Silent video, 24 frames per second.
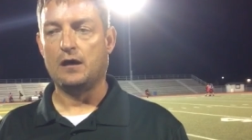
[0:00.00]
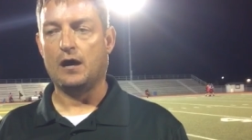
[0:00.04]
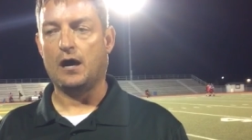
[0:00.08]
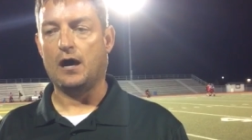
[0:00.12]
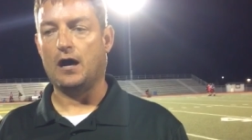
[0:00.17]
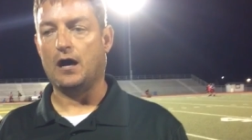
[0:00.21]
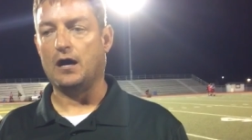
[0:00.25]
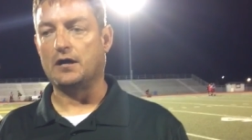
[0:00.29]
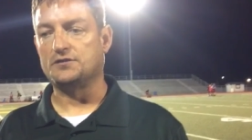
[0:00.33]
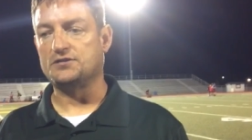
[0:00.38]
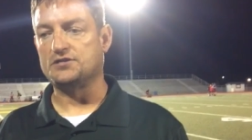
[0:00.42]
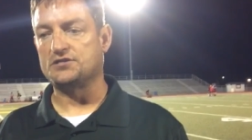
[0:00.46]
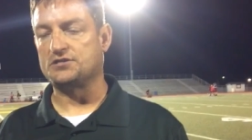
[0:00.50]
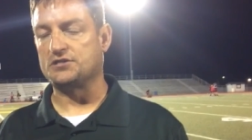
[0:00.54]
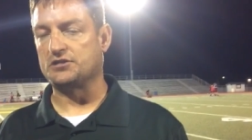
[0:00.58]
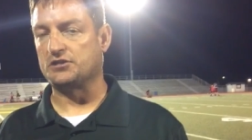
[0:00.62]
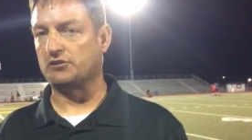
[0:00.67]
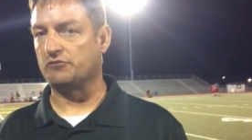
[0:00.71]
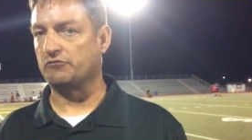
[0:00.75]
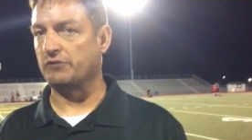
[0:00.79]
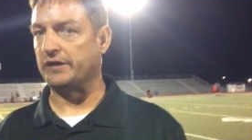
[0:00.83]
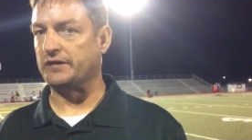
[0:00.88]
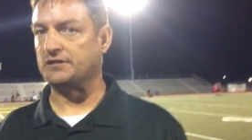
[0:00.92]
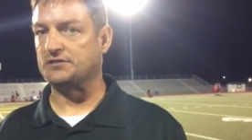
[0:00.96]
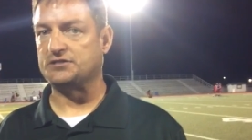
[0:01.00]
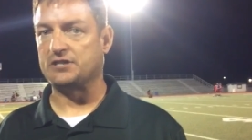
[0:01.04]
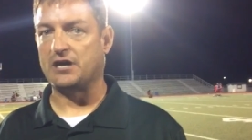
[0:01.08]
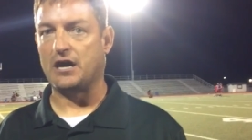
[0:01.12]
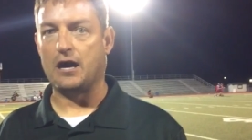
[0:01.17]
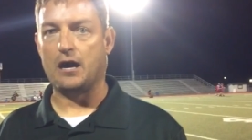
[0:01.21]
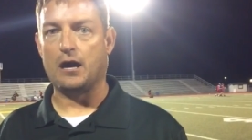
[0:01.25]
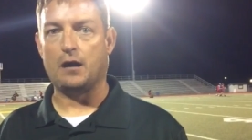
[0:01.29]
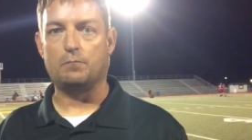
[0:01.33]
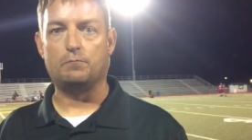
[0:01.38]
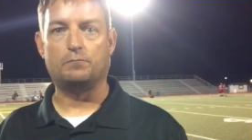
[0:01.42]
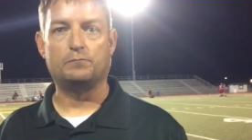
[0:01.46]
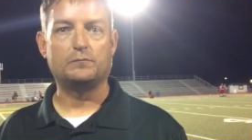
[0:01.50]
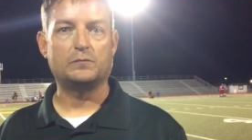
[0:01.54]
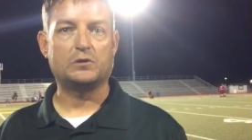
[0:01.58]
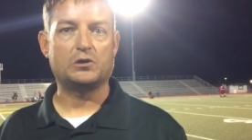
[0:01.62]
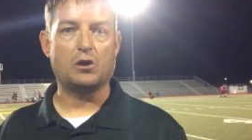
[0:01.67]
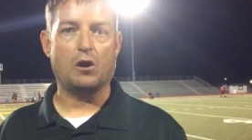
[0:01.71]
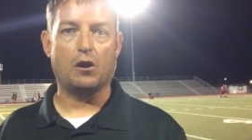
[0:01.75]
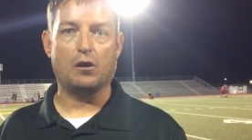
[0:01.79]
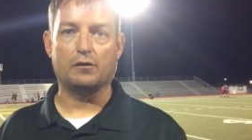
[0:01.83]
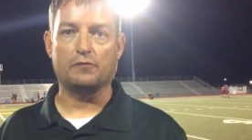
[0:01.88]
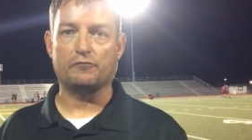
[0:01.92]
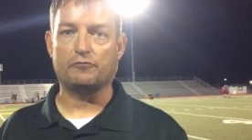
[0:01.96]
Uh, just did a great job
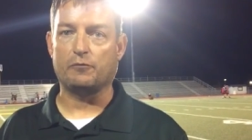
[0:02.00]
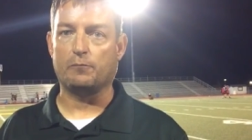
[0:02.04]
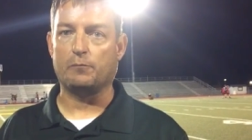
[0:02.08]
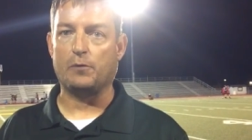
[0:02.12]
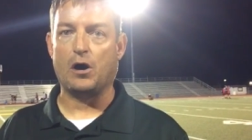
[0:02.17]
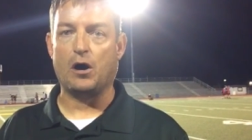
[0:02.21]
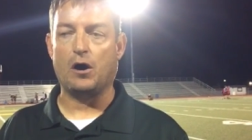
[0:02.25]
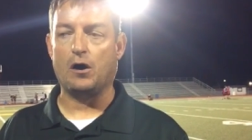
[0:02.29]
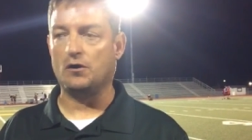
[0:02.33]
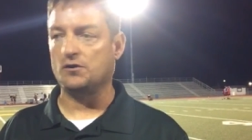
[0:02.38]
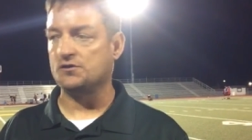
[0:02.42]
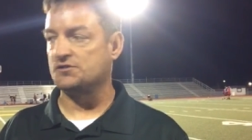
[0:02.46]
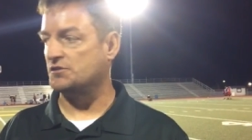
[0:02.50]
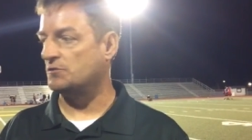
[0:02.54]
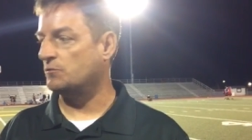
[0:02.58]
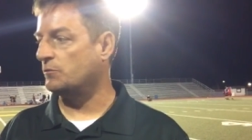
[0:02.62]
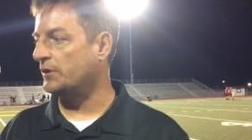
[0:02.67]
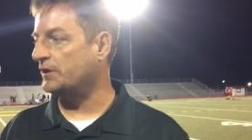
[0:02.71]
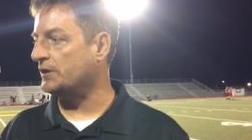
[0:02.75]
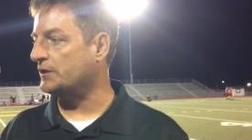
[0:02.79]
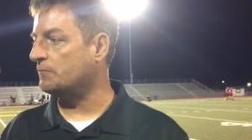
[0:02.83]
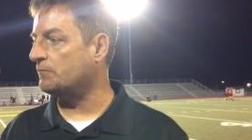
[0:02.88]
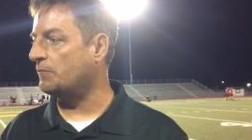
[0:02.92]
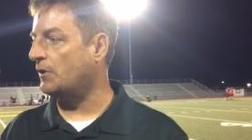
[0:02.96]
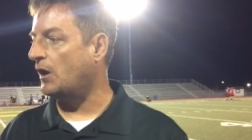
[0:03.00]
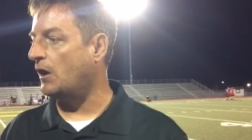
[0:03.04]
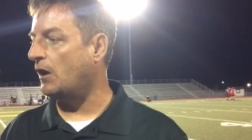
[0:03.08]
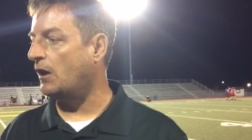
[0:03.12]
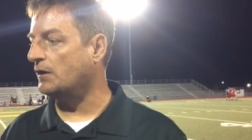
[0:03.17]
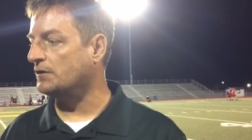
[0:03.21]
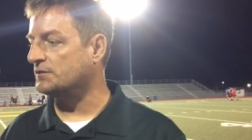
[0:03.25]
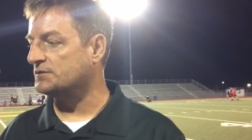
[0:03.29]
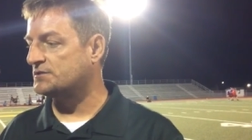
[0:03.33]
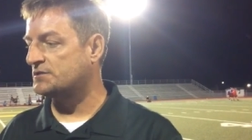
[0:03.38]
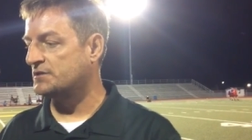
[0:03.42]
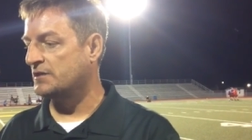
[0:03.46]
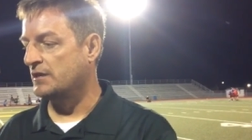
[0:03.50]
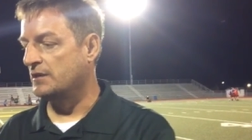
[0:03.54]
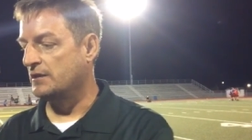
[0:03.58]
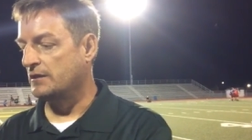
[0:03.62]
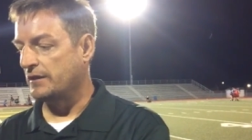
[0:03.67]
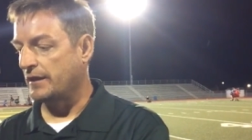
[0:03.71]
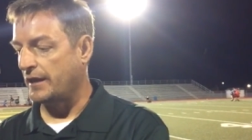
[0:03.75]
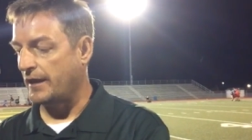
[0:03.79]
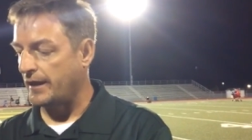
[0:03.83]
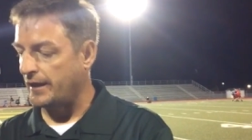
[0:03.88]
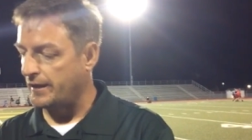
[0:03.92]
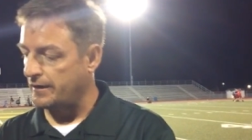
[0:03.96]
calling for balls and winning balls.
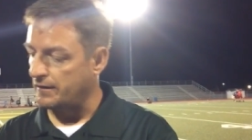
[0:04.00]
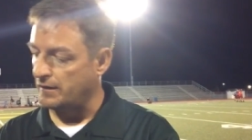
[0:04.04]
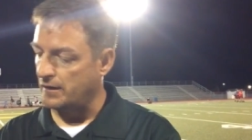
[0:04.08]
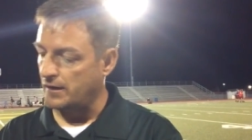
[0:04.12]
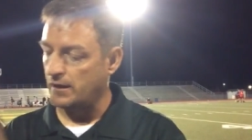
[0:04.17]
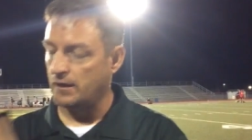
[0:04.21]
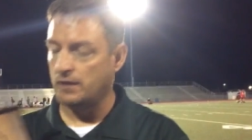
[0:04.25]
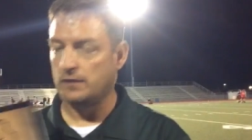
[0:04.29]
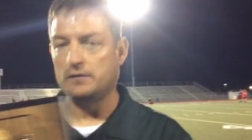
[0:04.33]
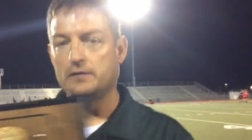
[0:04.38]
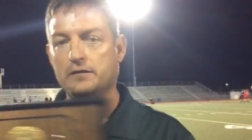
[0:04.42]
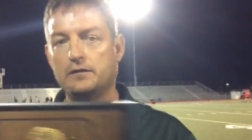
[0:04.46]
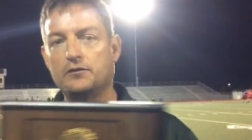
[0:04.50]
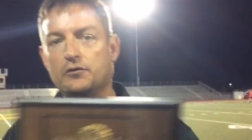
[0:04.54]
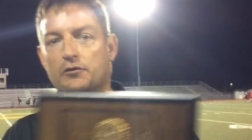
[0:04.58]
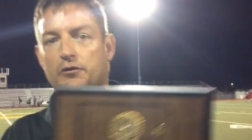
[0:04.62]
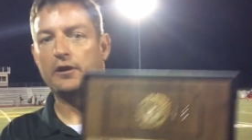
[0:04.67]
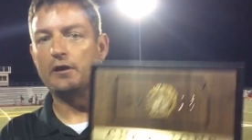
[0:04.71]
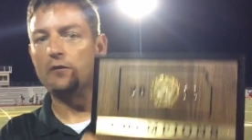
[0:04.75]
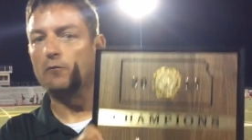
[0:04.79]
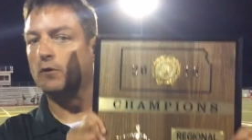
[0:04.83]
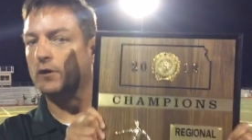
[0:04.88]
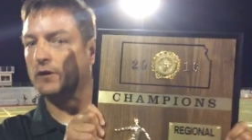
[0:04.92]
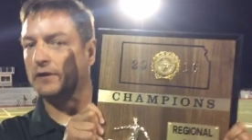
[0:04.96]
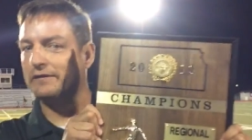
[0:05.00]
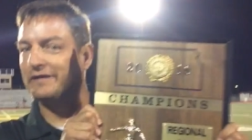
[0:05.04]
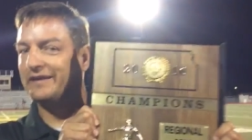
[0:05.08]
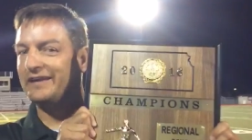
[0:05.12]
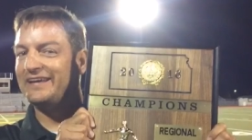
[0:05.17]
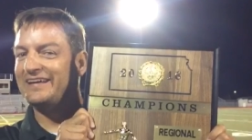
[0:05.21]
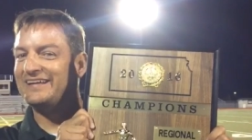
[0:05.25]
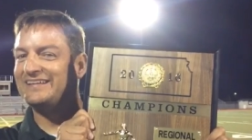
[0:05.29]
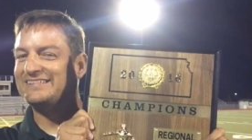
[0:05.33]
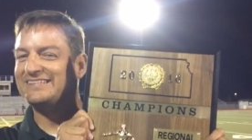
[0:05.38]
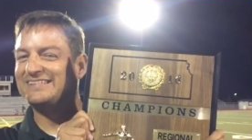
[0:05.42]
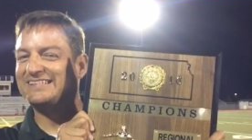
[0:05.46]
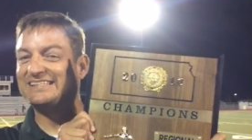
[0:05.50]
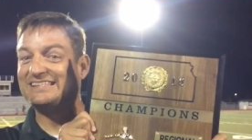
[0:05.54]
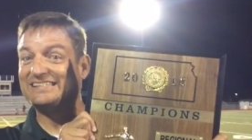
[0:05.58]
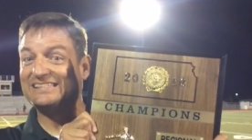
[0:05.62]
And uh, you get one of these.